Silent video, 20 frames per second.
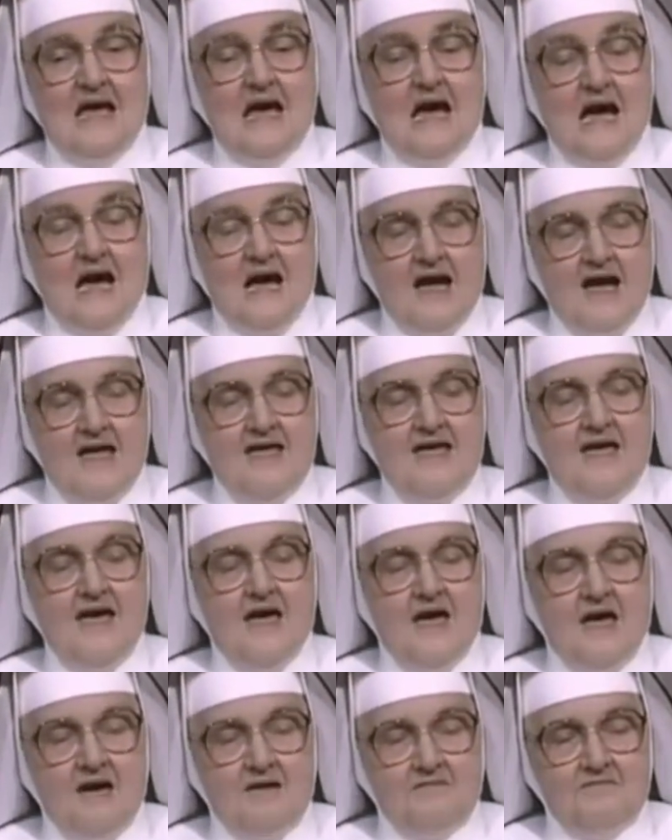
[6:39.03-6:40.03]
I
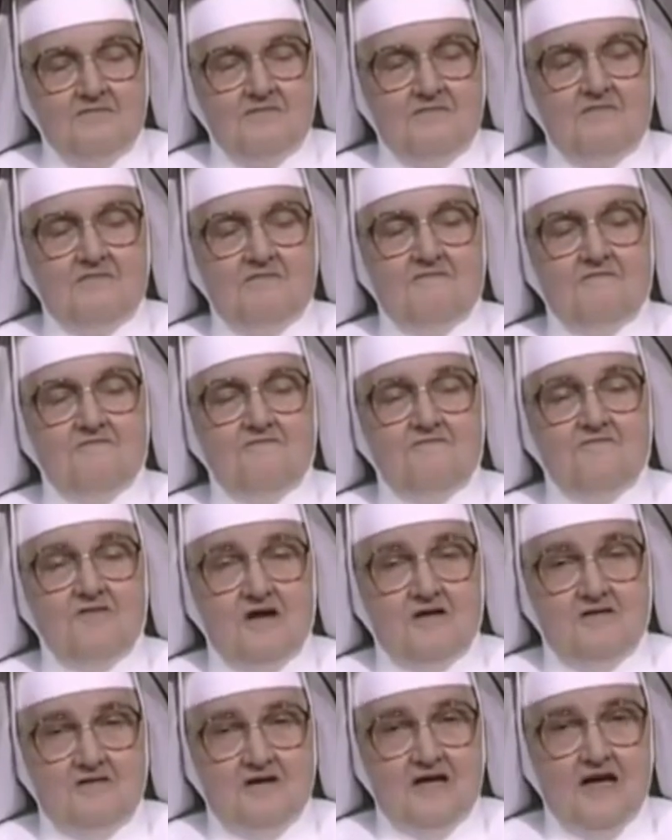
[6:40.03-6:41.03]
am
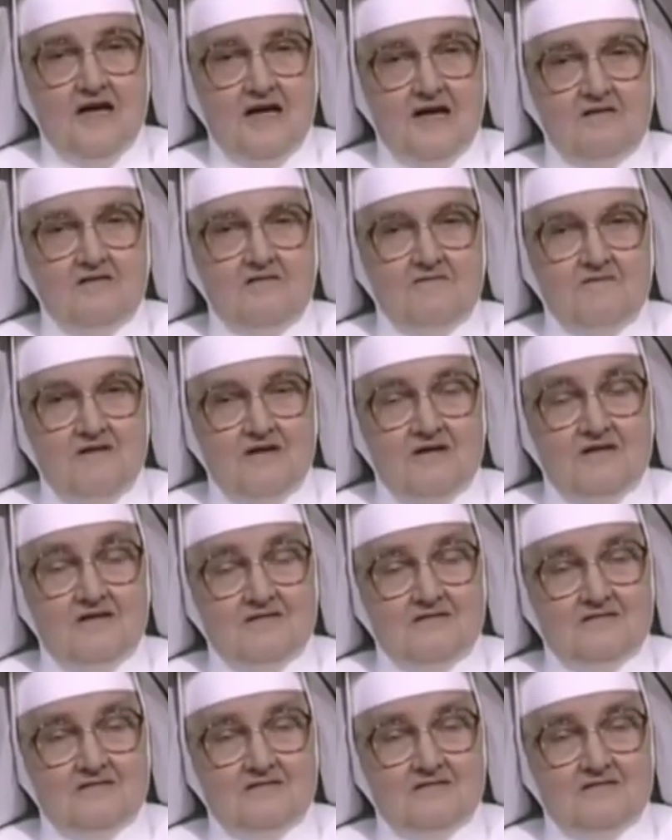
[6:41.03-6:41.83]
very angry.